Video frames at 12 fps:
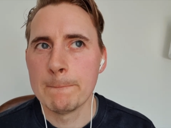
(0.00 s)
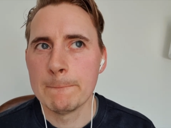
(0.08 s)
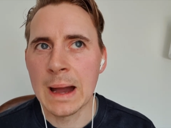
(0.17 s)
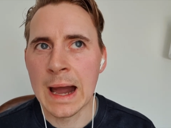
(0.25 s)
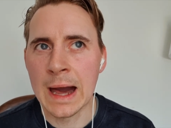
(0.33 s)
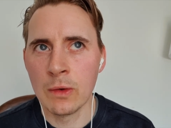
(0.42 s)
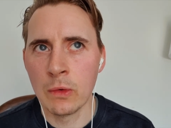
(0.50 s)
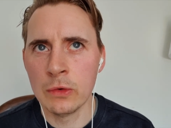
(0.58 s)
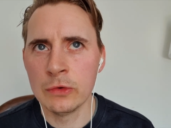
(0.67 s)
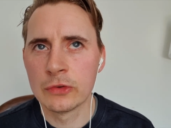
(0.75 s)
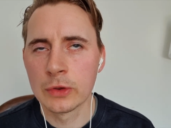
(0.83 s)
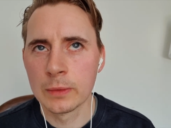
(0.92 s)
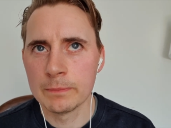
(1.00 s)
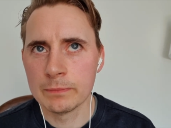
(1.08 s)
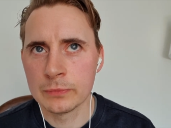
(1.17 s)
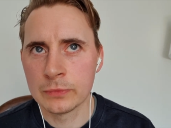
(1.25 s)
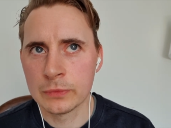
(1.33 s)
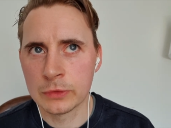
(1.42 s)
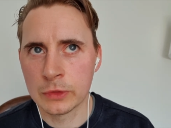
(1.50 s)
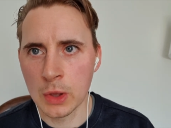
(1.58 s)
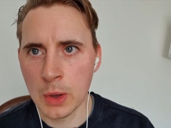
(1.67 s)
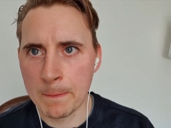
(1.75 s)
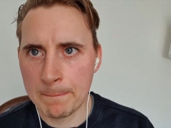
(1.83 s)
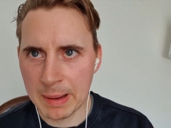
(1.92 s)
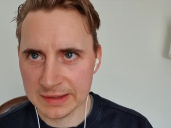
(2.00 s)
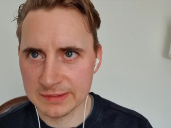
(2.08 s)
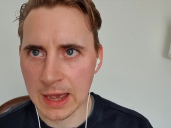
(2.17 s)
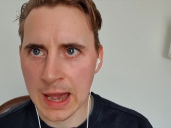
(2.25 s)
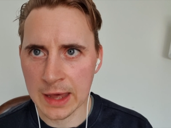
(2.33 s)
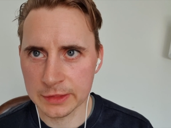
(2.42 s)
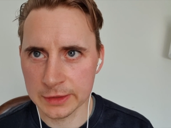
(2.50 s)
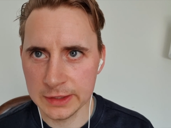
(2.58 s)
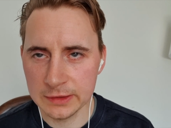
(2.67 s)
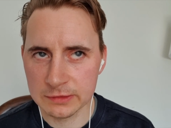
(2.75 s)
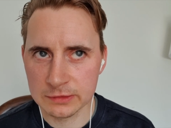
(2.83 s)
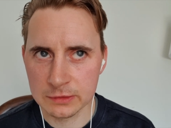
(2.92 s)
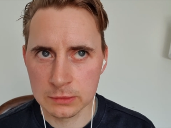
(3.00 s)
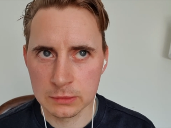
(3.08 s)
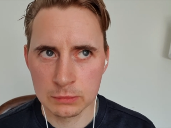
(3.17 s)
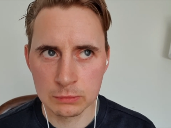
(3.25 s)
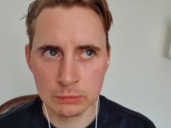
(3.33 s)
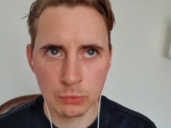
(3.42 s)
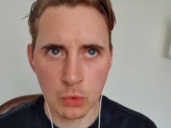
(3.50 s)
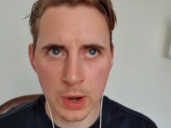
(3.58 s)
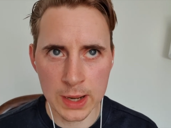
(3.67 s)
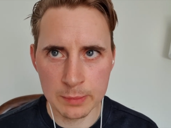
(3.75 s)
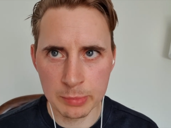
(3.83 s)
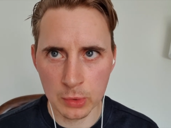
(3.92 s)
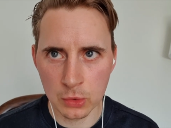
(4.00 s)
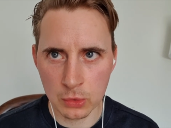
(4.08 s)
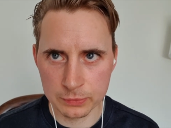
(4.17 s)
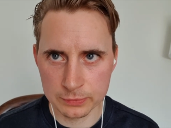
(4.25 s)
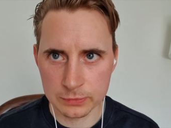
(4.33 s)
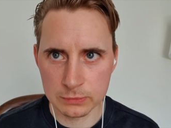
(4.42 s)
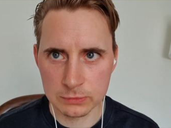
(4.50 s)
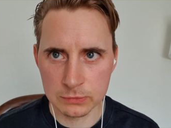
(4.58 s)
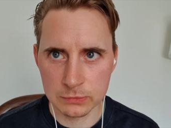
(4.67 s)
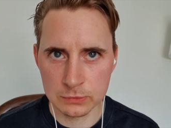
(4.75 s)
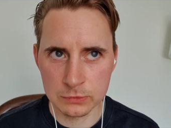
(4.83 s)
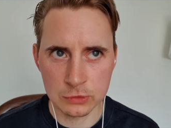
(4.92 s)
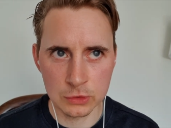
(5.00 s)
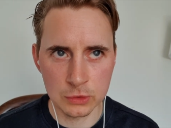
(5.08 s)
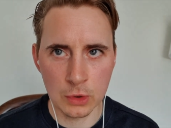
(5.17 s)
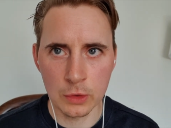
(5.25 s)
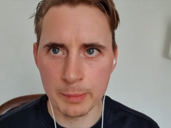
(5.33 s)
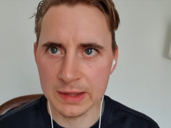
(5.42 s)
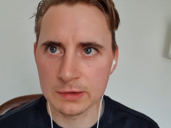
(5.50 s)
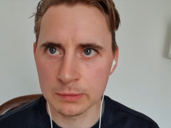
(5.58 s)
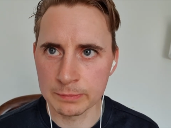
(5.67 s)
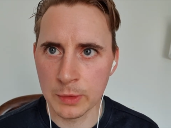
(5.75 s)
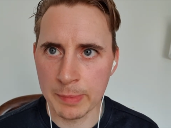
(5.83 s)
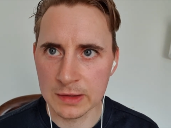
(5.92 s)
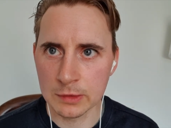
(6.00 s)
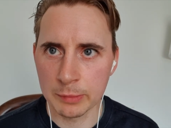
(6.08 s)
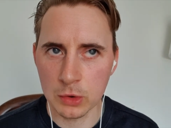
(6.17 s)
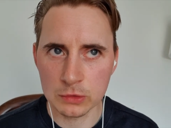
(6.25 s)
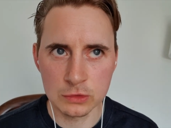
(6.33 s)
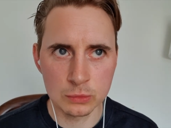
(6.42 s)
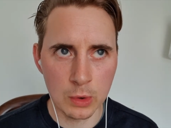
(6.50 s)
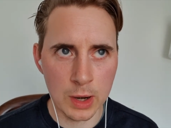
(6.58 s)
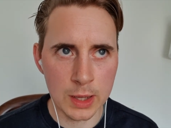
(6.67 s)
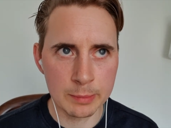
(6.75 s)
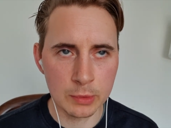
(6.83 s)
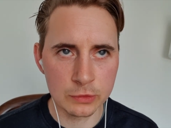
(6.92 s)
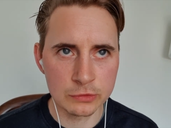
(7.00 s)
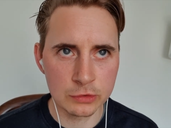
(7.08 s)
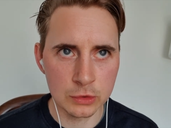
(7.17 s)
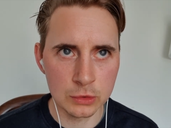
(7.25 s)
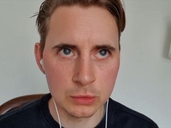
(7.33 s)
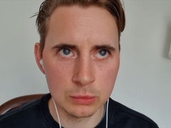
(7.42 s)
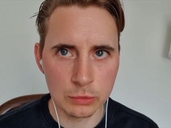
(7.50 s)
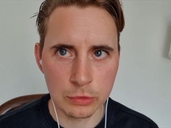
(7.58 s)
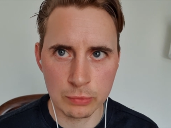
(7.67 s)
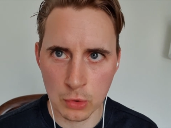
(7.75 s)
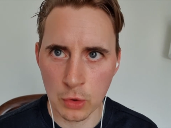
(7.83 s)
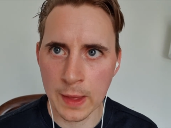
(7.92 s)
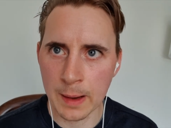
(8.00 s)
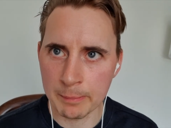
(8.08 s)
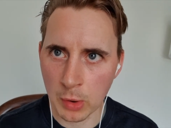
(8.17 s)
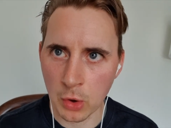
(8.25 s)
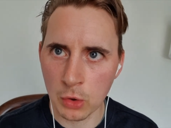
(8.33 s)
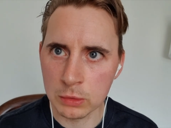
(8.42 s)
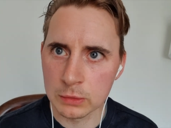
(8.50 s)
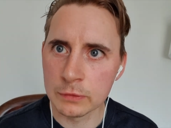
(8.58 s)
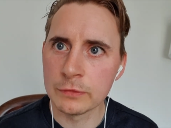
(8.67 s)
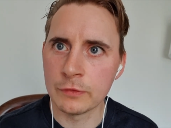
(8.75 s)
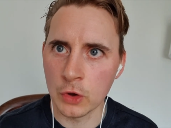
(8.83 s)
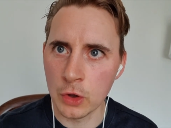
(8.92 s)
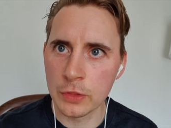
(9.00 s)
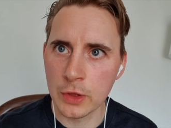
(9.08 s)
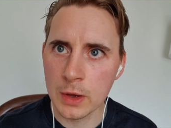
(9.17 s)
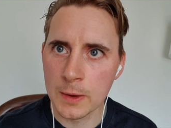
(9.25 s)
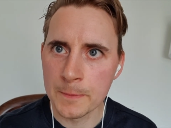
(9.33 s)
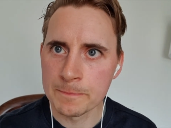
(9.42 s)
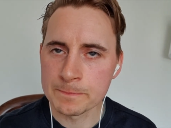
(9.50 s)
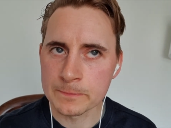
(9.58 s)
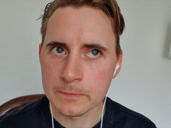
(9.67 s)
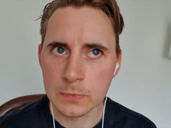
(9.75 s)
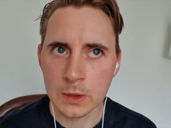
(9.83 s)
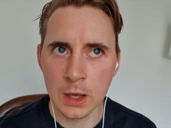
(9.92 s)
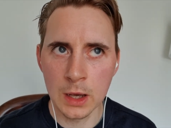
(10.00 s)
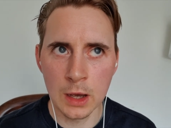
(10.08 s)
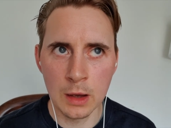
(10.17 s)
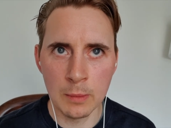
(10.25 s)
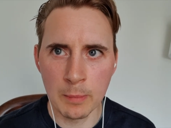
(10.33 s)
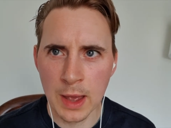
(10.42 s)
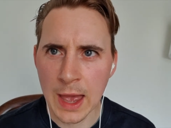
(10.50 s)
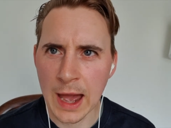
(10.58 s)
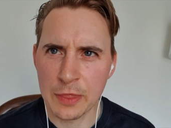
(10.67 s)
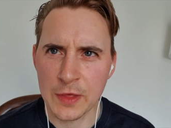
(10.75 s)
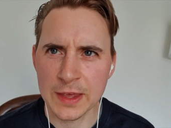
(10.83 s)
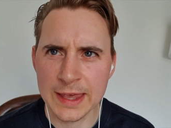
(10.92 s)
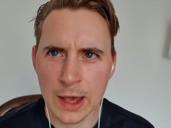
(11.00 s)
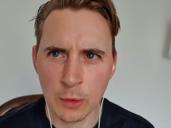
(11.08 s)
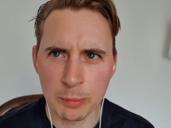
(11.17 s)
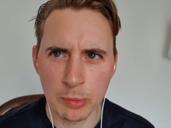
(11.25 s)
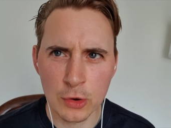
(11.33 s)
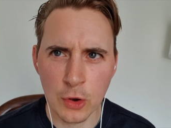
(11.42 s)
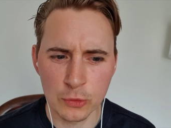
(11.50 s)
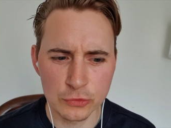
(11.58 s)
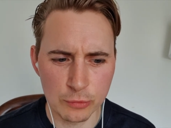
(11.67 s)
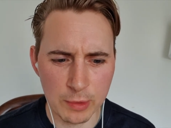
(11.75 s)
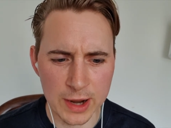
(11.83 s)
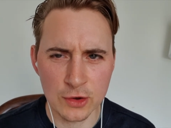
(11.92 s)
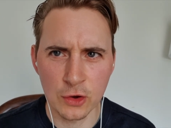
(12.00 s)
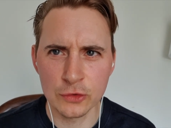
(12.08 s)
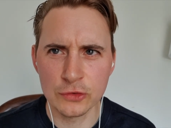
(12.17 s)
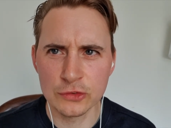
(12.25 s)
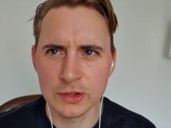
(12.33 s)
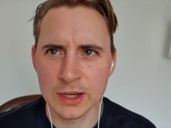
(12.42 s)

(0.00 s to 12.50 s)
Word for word: And the better athletes were able to, or the better the better boxers were able to throw that ball further. Um, I think Kel Brook holds the record, doesn't